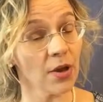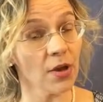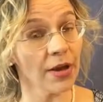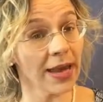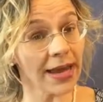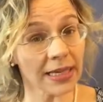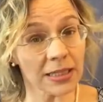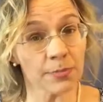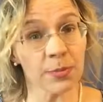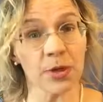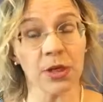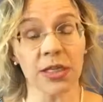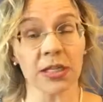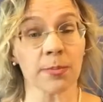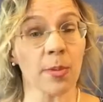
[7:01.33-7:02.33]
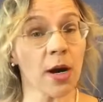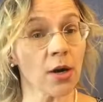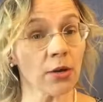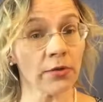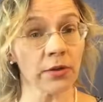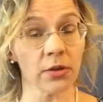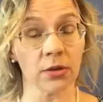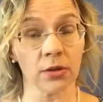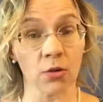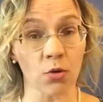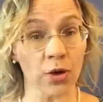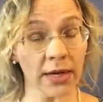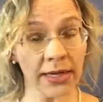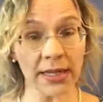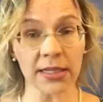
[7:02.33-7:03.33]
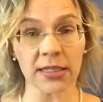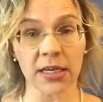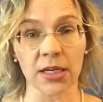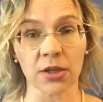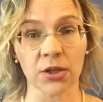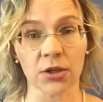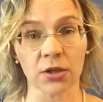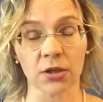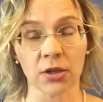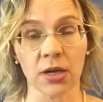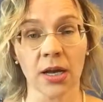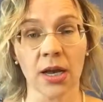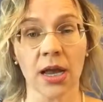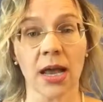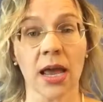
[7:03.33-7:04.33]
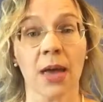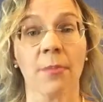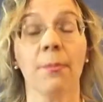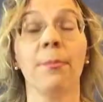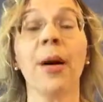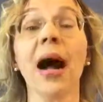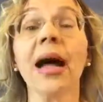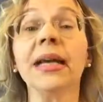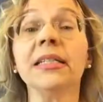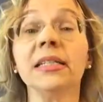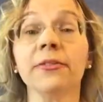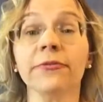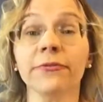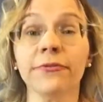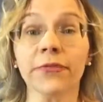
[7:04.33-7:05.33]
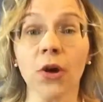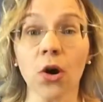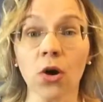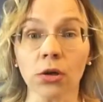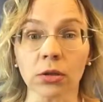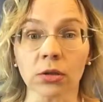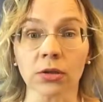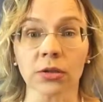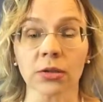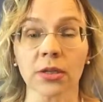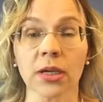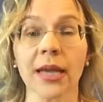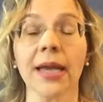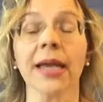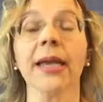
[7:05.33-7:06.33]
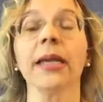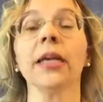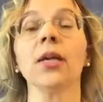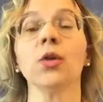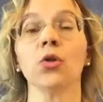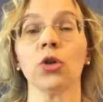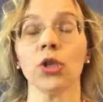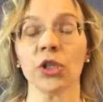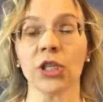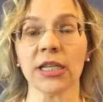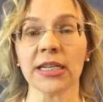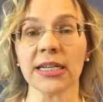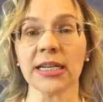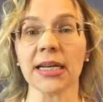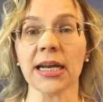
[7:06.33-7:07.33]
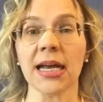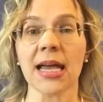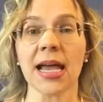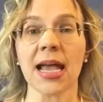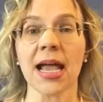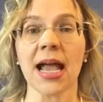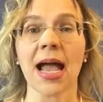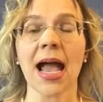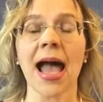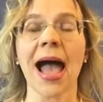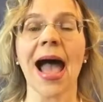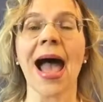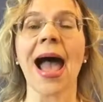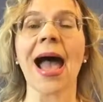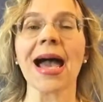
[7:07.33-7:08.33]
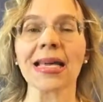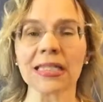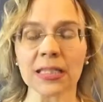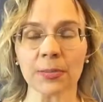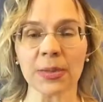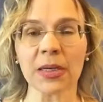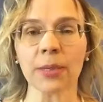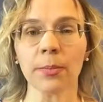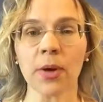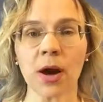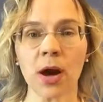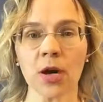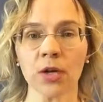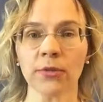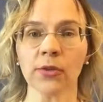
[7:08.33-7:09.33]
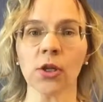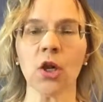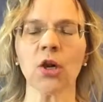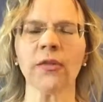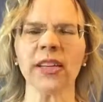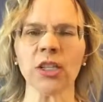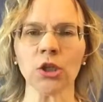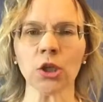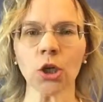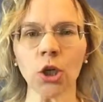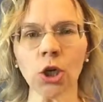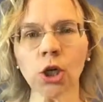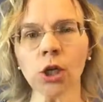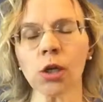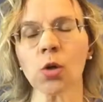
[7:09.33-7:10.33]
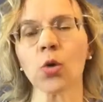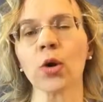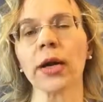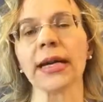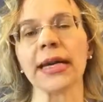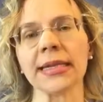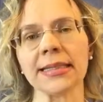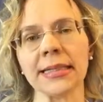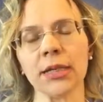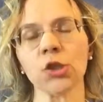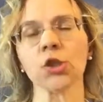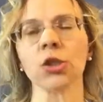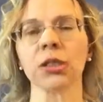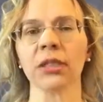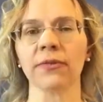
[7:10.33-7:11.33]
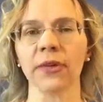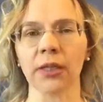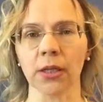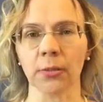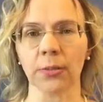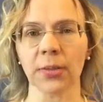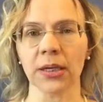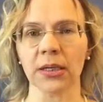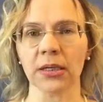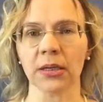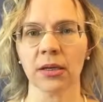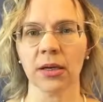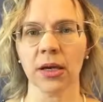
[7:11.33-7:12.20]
an expert is part of an organization, by default, he or she has been part of a lot of internal organizational development.